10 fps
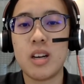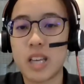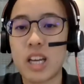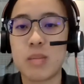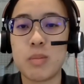
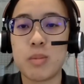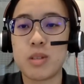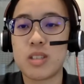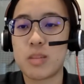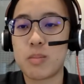Academy
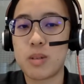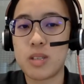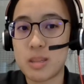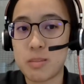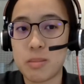
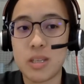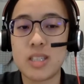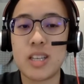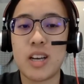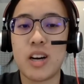participants,
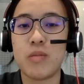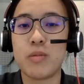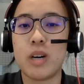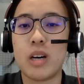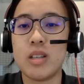please stay on
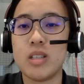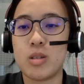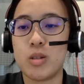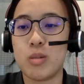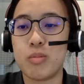for our
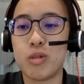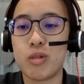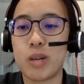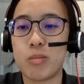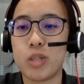internal
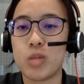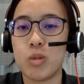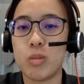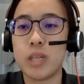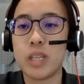program,
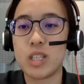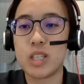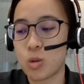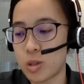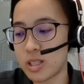which will
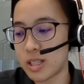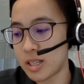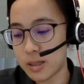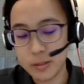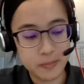begin shortly.